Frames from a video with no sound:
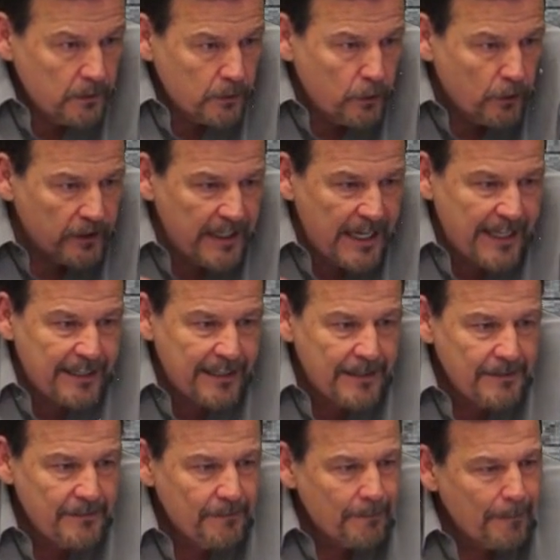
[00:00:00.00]

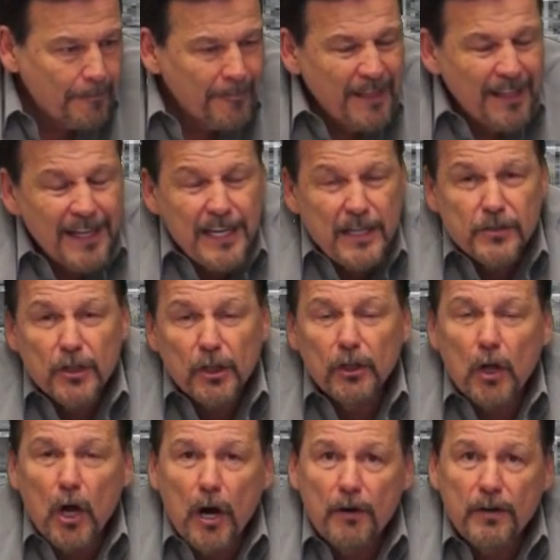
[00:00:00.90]
Cornetta, he's the
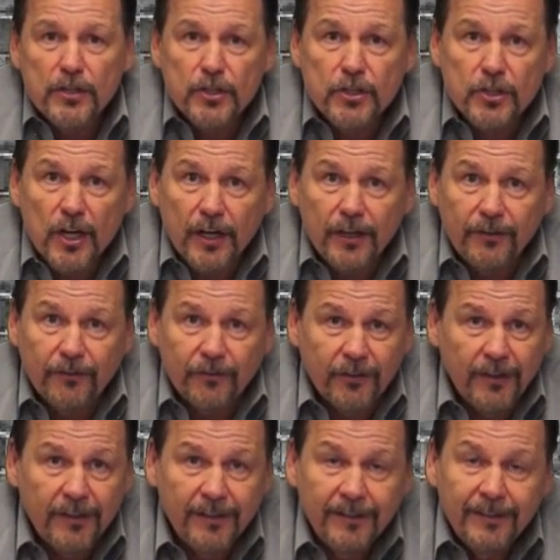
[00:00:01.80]
Lawrence
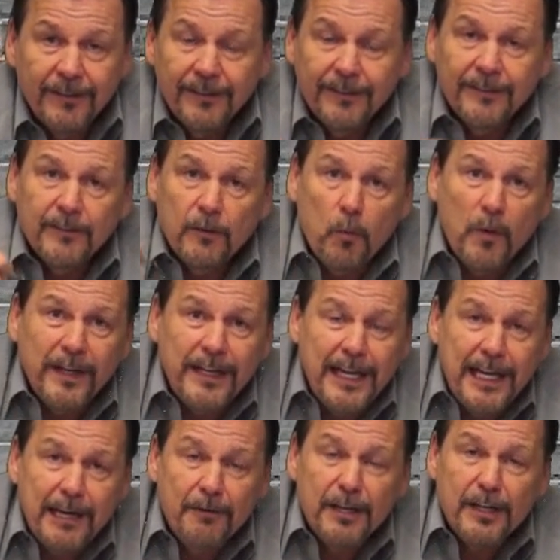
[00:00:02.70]
judge. The
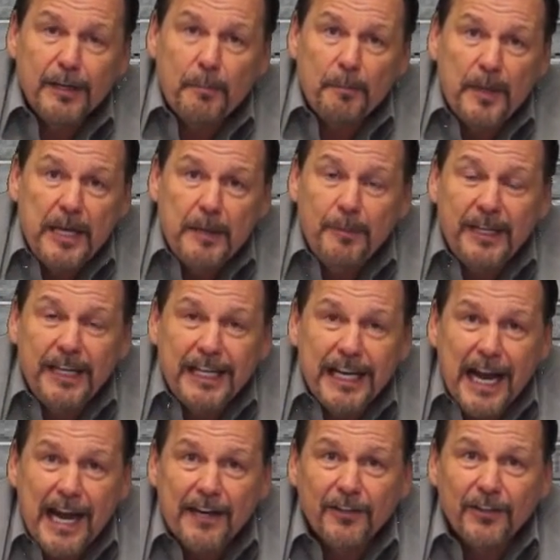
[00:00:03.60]
one hearing the
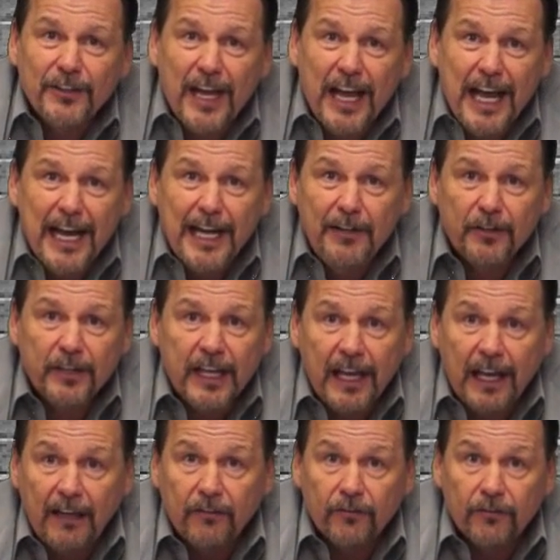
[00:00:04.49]
Peabody-Arnold, the Hyder
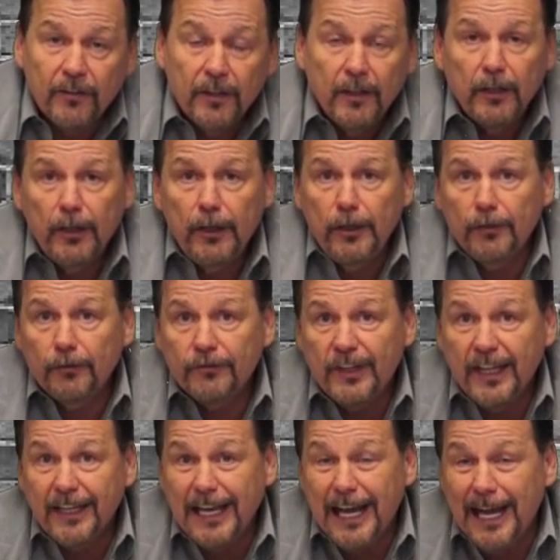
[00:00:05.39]
case. You don't
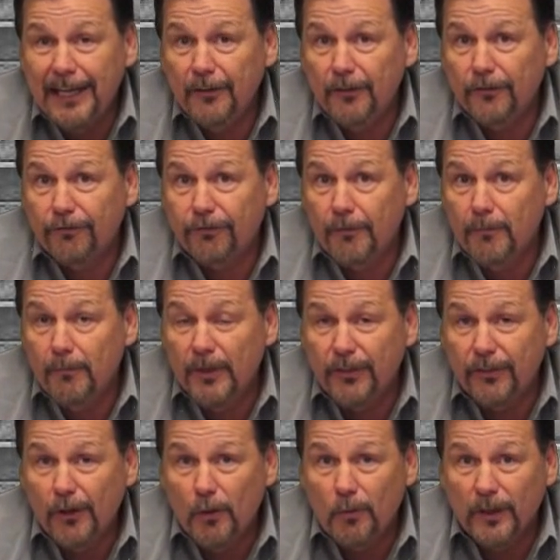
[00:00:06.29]
think Hyder's from
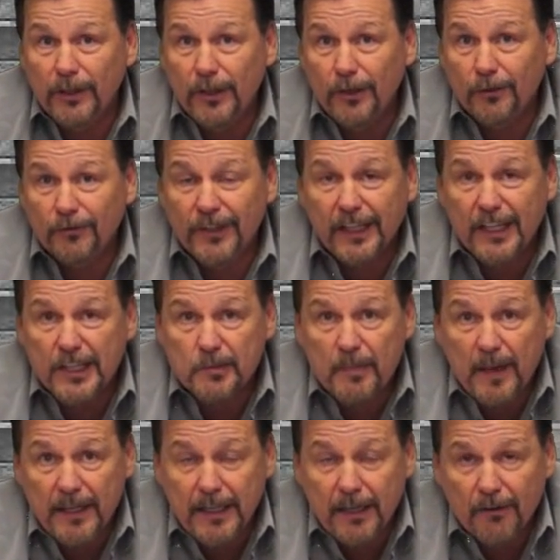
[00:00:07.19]
Methuen. You don't think he's
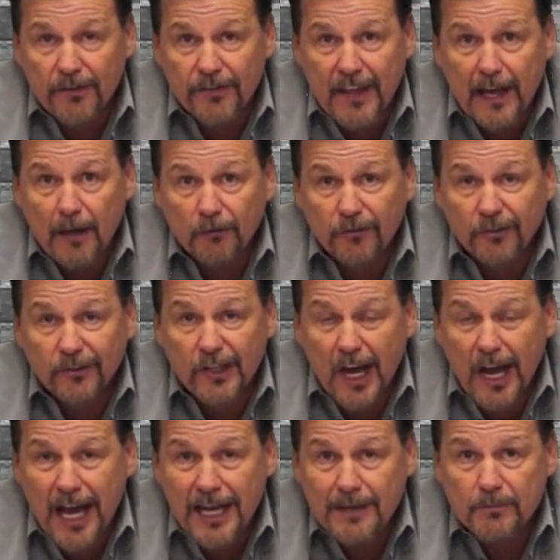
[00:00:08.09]
been there 1,000
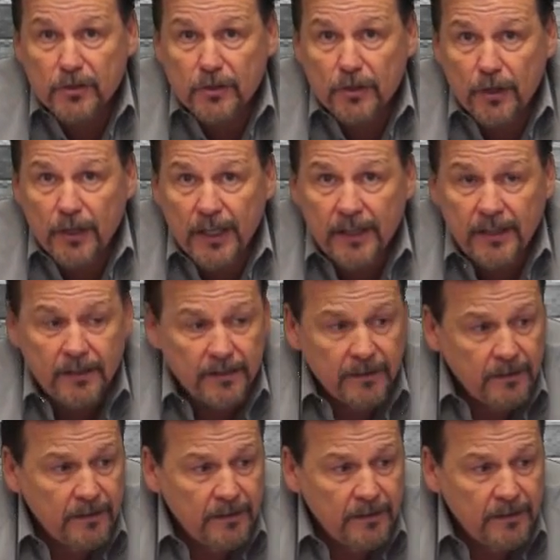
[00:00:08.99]
times, do you?